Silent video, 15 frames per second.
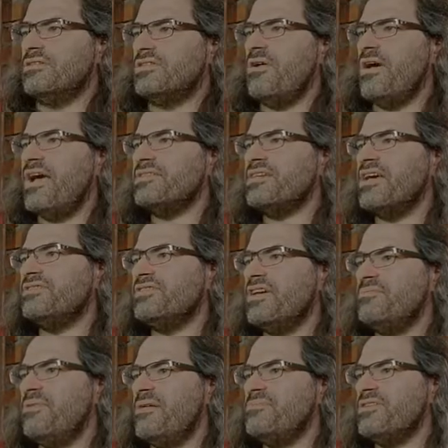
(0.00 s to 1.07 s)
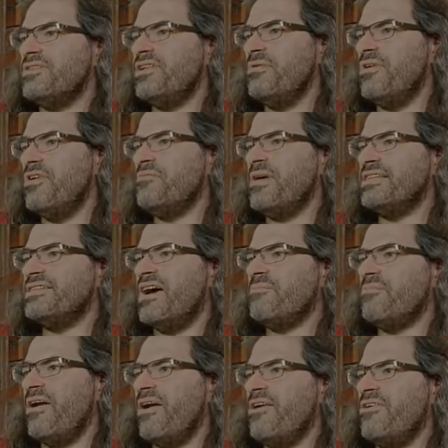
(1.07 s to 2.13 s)
So as I've said publicly, one of my
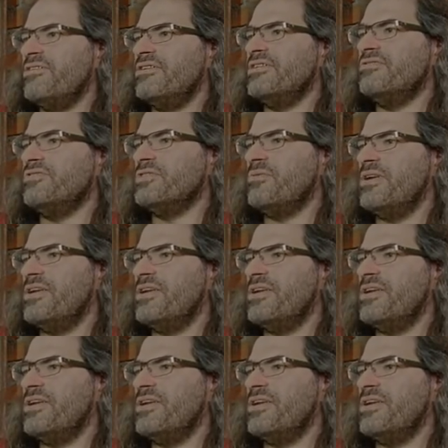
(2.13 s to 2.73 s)
top priorities for